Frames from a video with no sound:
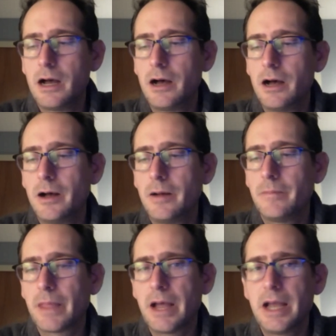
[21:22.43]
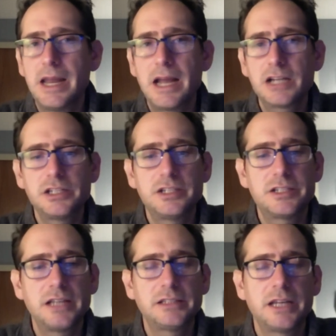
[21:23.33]
Um, I had actually
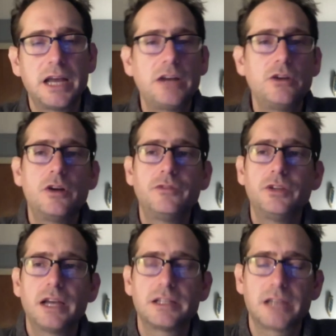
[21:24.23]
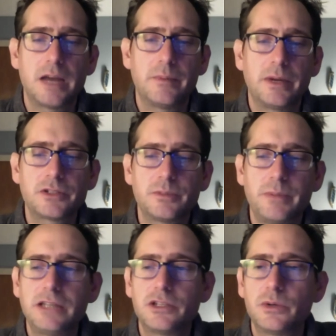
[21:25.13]
sent, and I don't know if you guys got it, but I'll
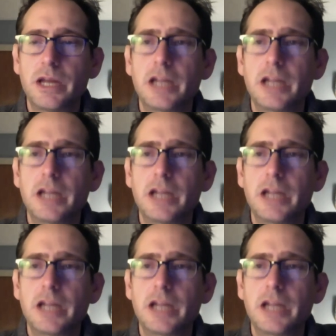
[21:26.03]
speak to it.